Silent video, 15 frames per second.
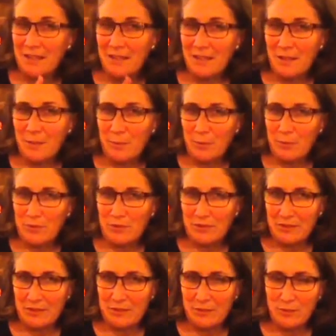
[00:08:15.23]
A post
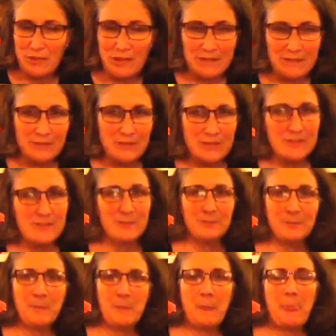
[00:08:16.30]
and lintel kind of
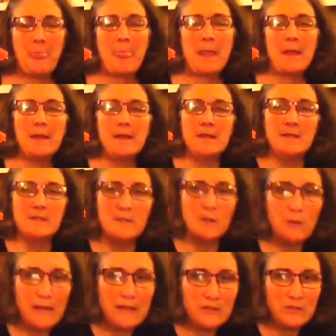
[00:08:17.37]
system.
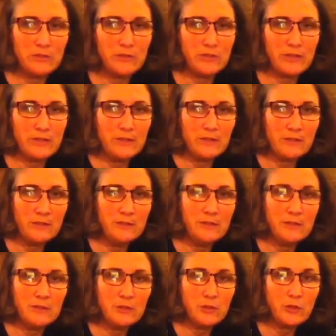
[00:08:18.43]
So as you look at the
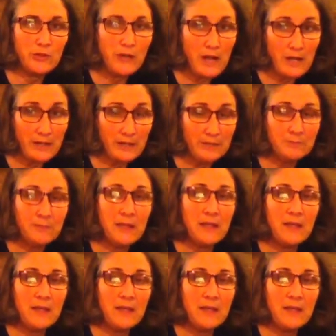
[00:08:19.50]
Torana,